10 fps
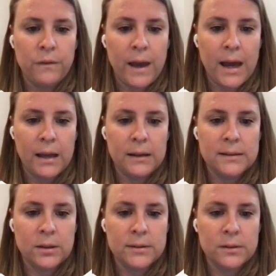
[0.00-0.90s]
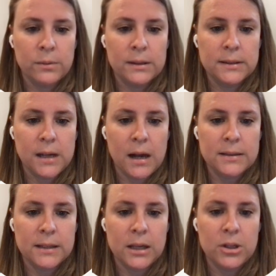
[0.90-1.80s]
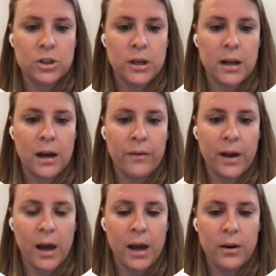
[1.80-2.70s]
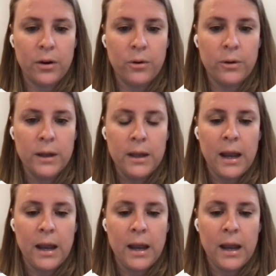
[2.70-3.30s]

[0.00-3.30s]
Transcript: fat is also in sausage and avocado,